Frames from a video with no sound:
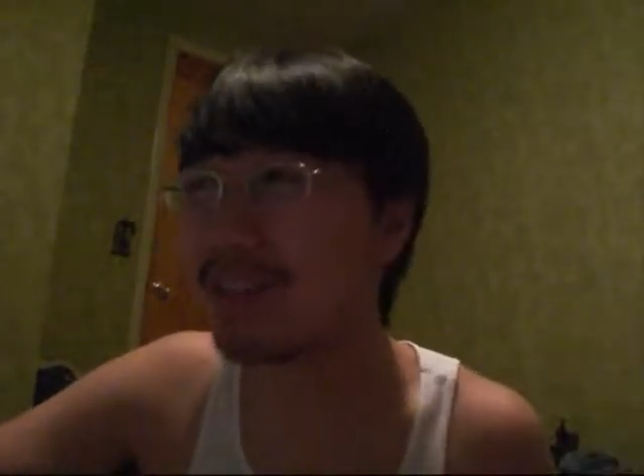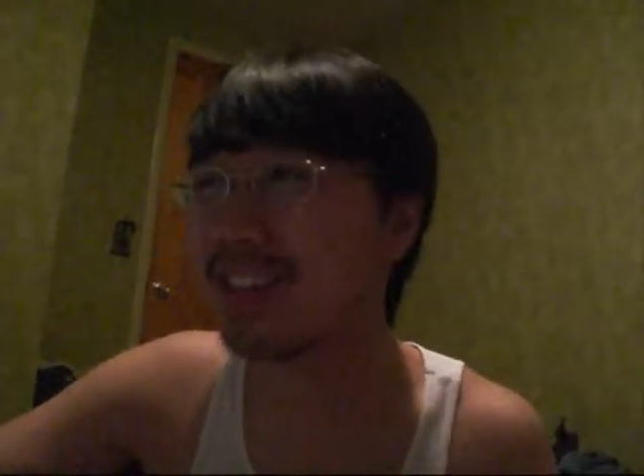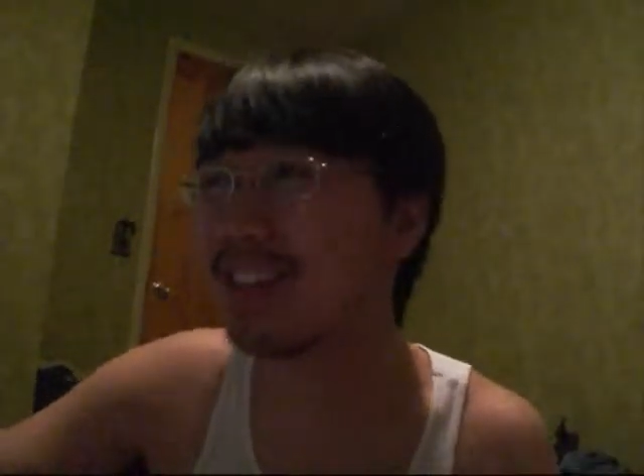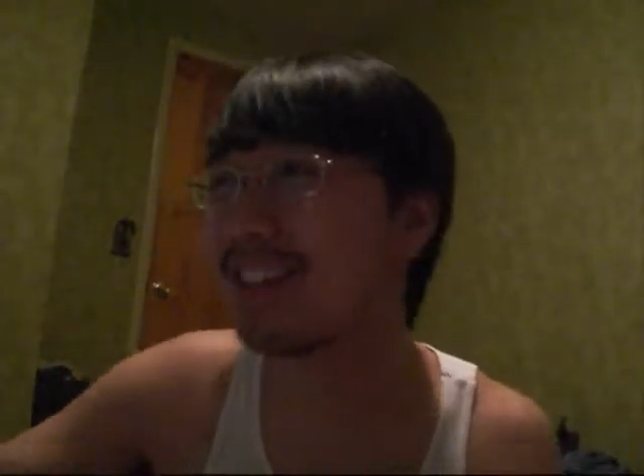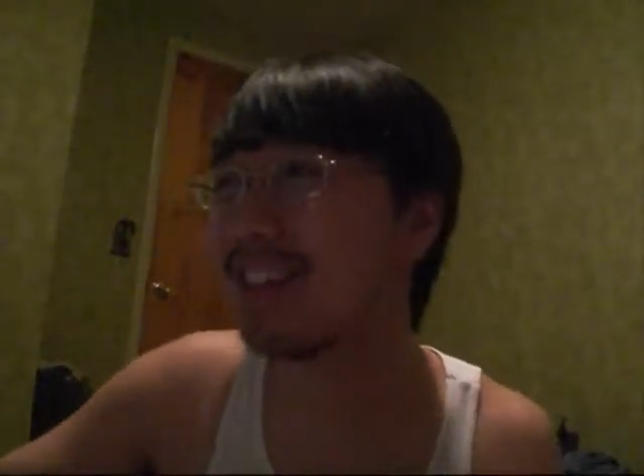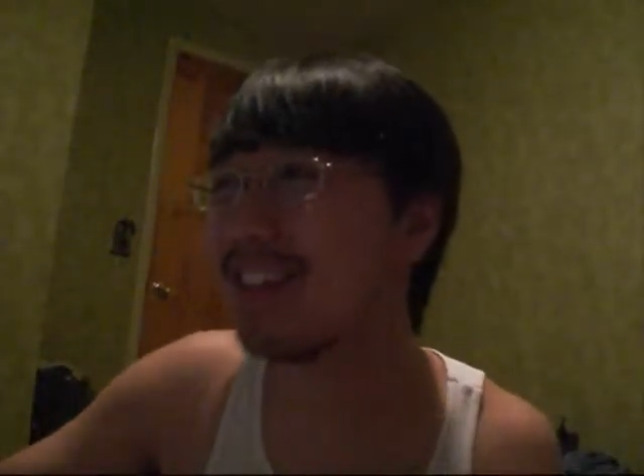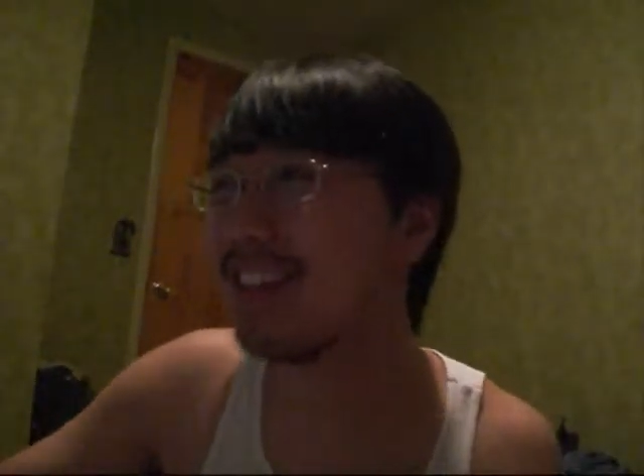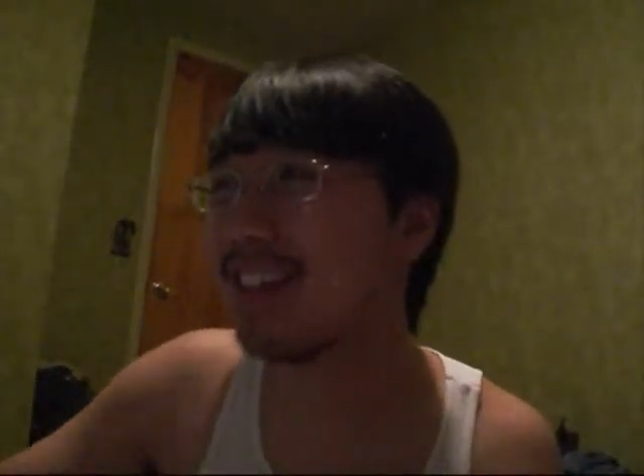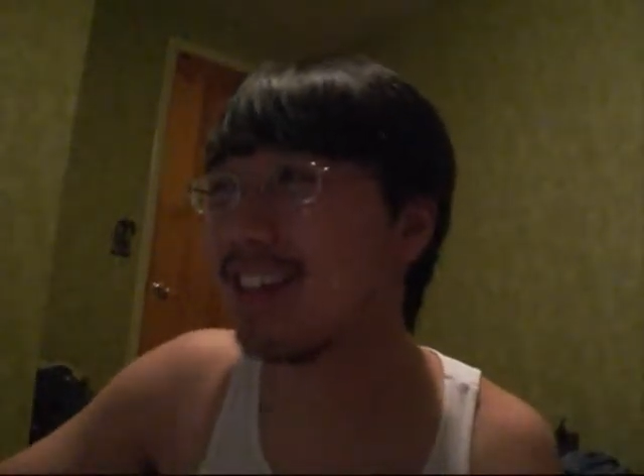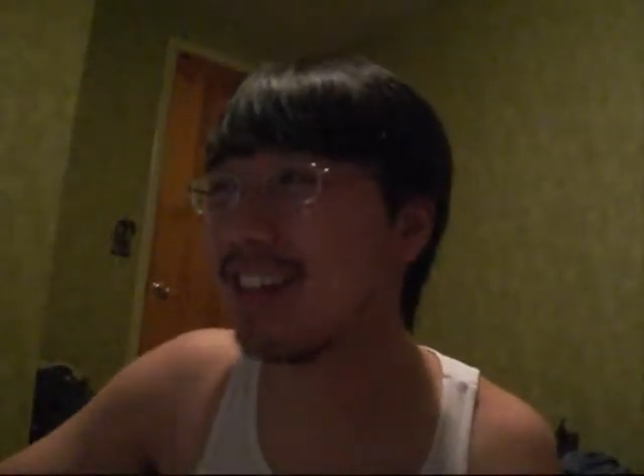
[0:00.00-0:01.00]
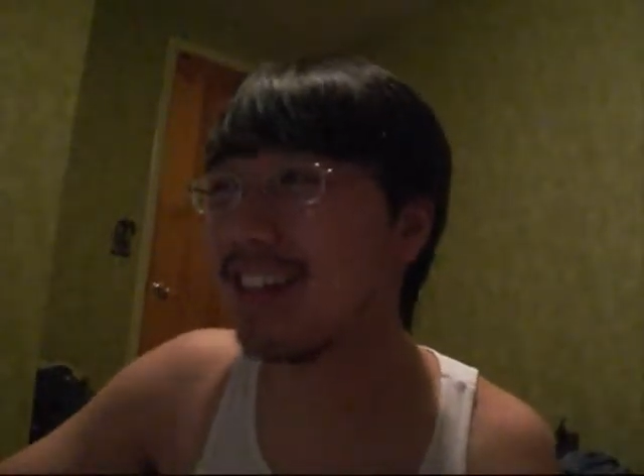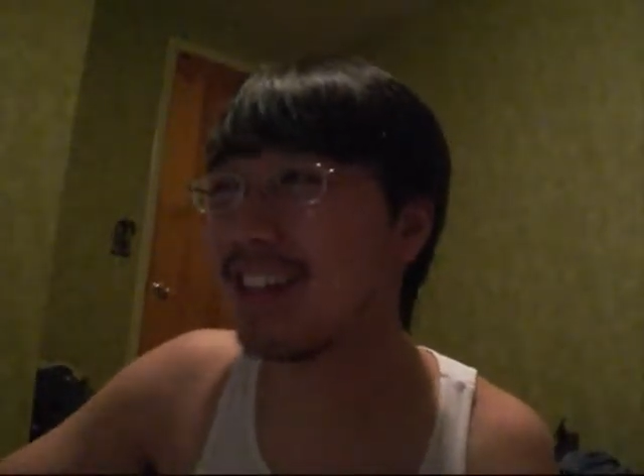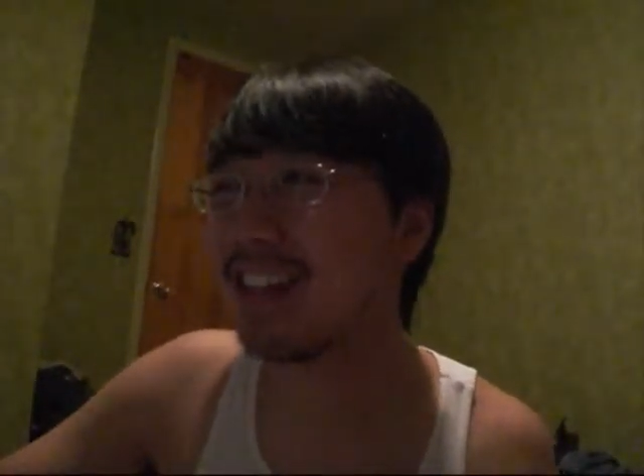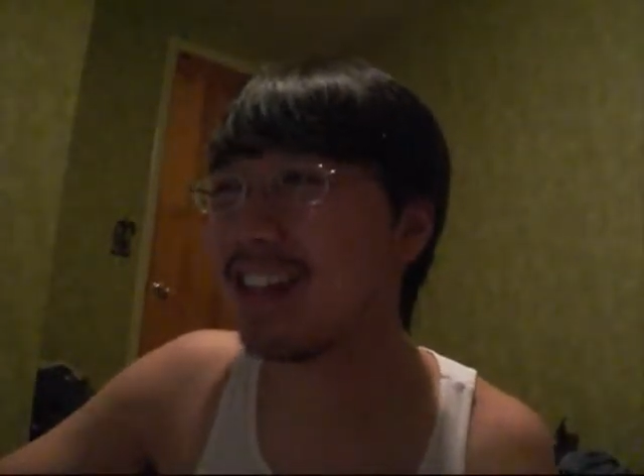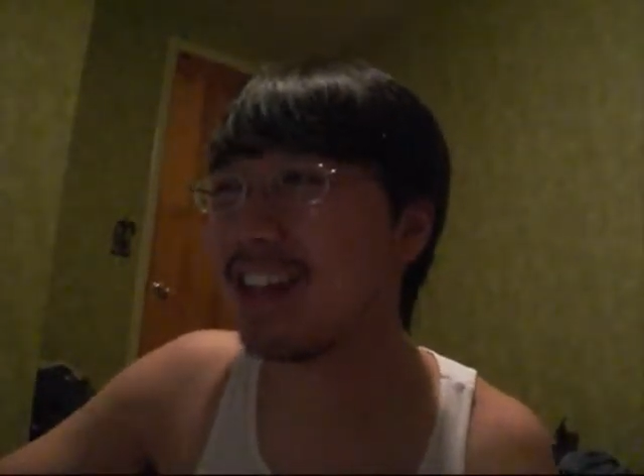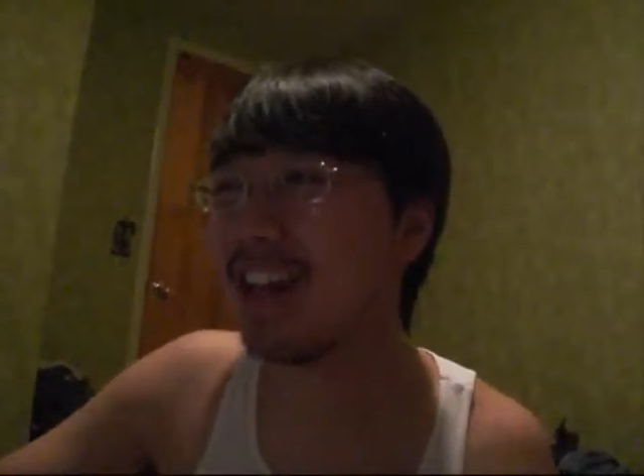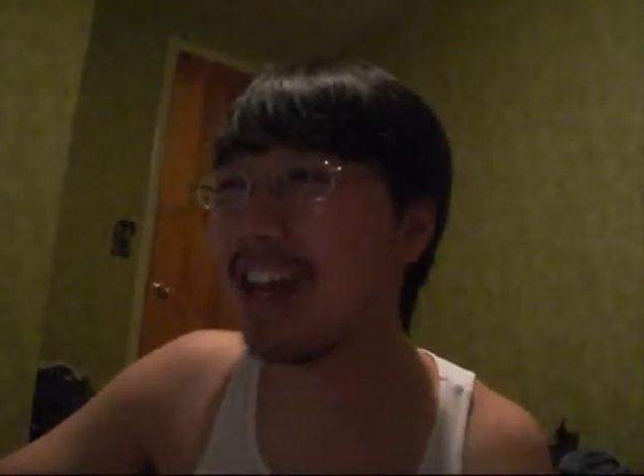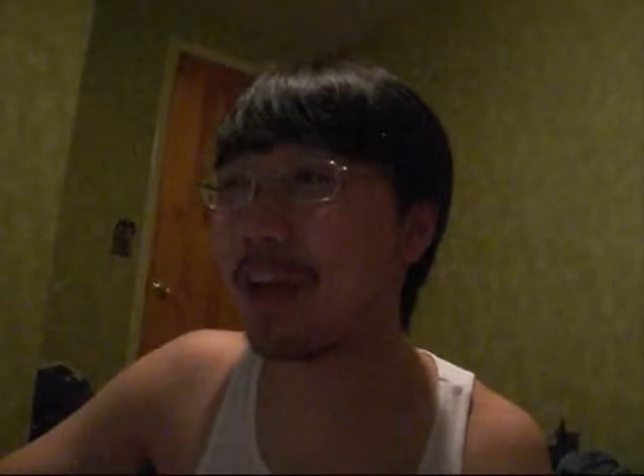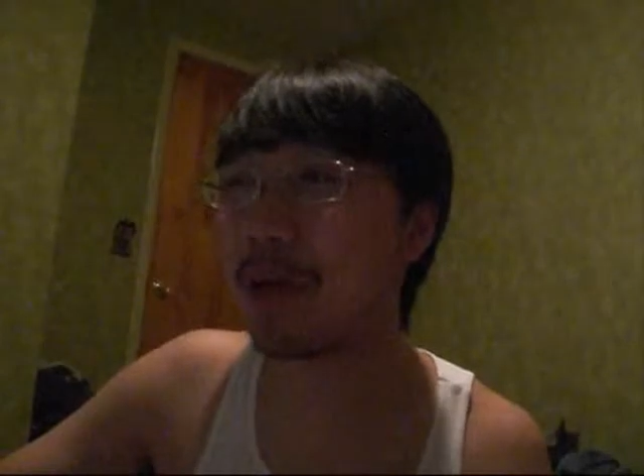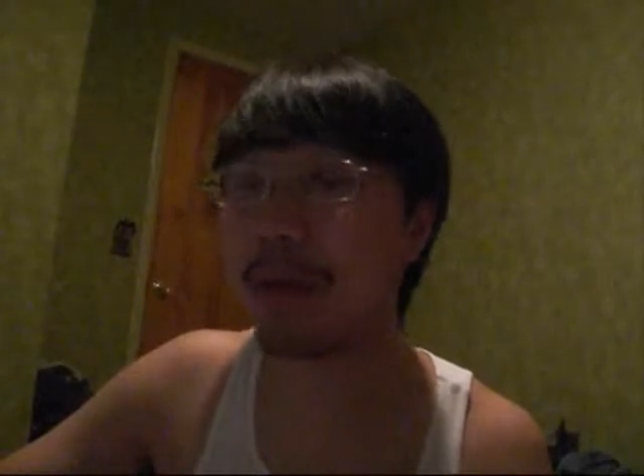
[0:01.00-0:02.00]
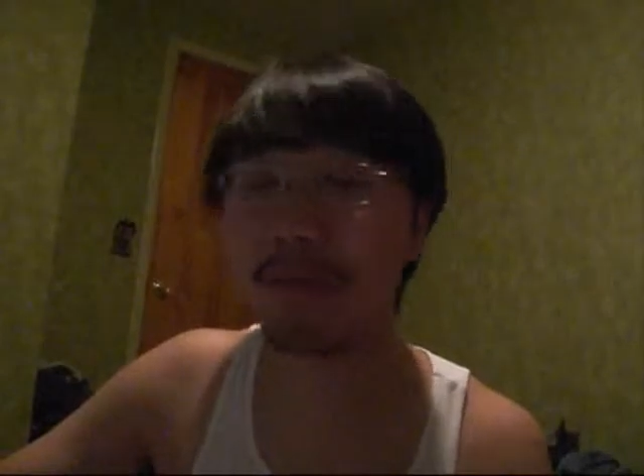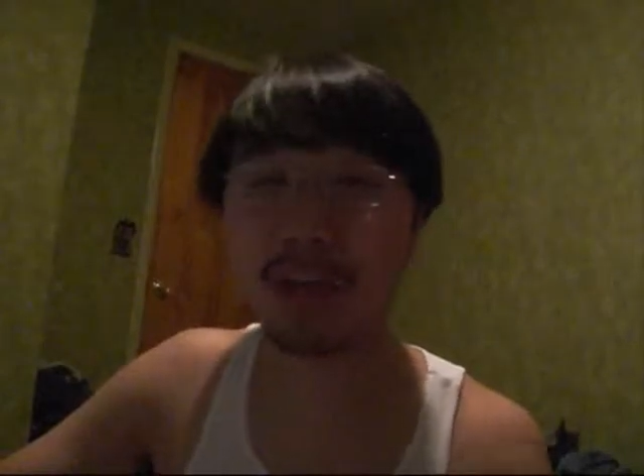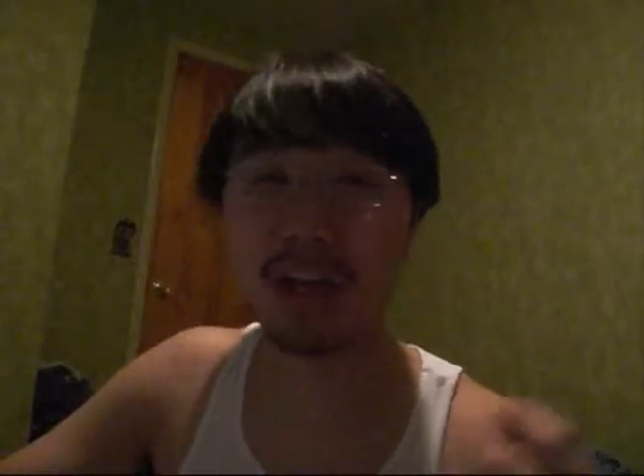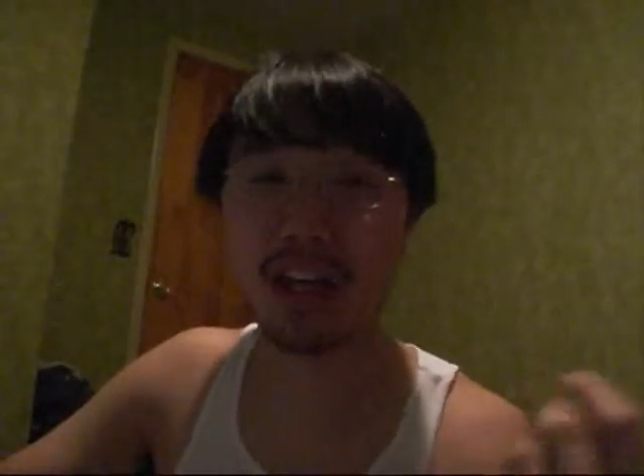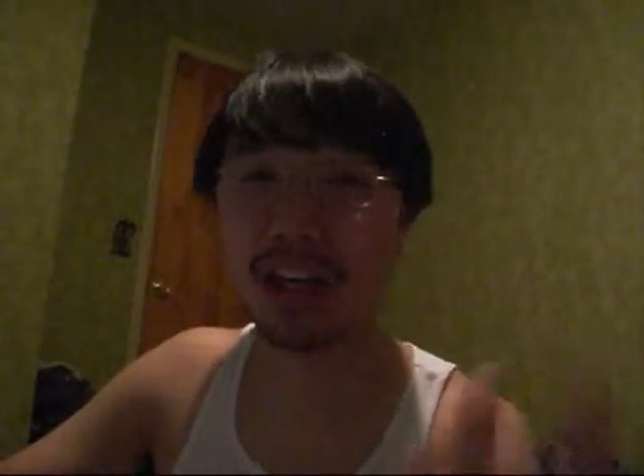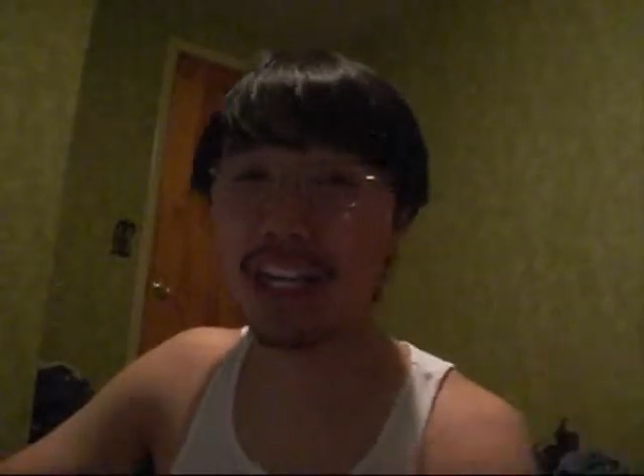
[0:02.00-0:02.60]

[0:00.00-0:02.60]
So, anyway, uh,